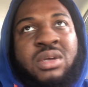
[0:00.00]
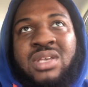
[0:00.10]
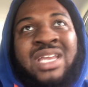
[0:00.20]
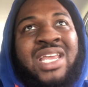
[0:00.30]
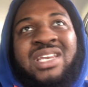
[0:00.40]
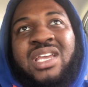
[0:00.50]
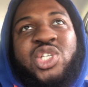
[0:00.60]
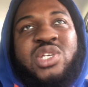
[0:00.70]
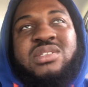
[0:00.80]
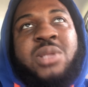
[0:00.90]
and
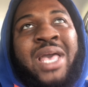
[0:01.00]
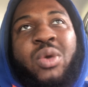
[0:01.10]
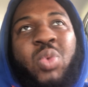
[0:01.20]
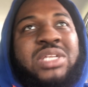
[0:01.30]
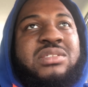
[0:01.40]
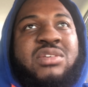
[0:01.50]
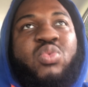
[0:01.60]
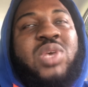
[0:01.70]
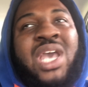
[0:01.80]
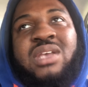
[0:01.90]
just like with
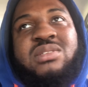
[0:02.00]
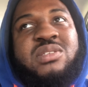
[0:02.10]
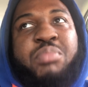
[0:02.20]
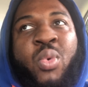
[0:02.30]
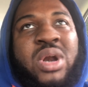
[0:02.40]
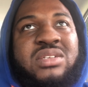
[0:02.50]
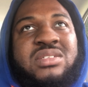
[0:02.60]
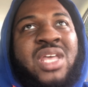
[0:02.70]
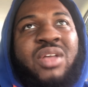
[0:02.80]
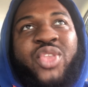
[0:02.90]
2K Sports,
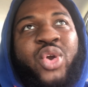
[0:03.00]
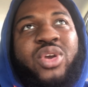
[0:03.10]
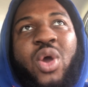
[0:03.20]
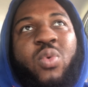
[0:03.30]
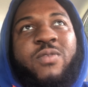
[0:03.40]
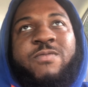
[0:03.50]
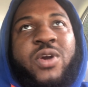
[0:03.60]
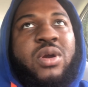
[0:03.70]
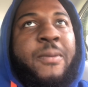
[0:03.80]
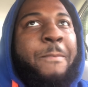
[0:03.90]
they're known
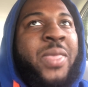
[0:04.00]
for